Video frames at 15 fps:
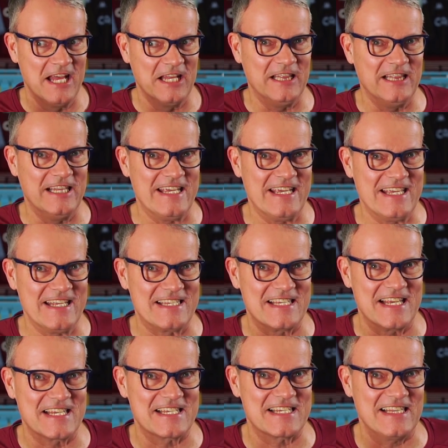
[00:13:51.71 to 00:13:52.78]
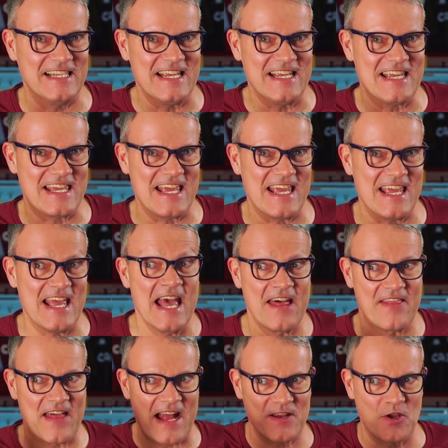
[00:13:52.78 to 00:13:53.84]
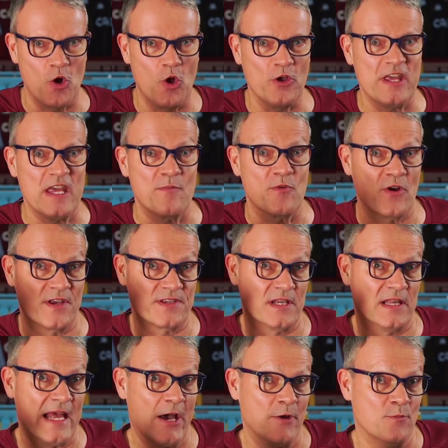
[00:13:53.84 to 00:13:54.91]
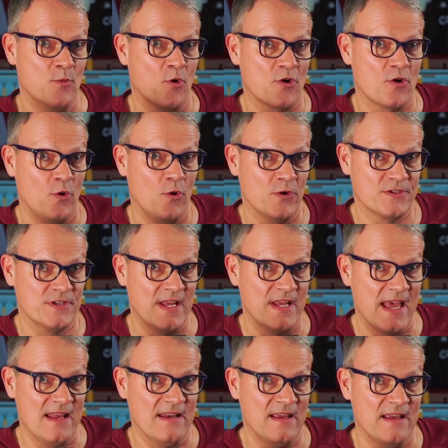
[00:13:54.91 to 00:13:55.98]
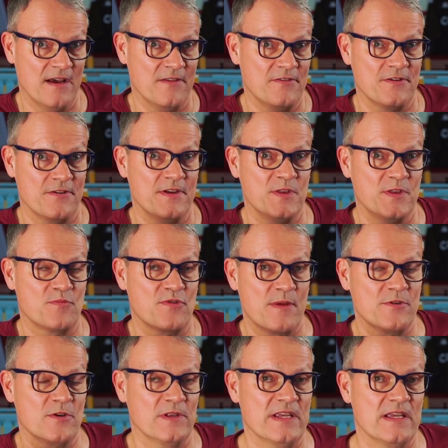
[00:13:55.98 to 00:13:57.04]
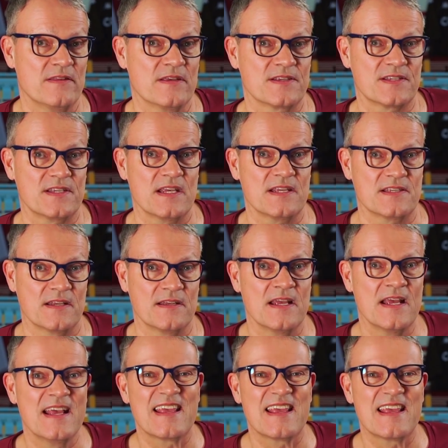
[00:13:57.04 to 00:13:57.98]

Leeds is leaky. That goalkeeper has allowed more goals than any other in the Premier League this season.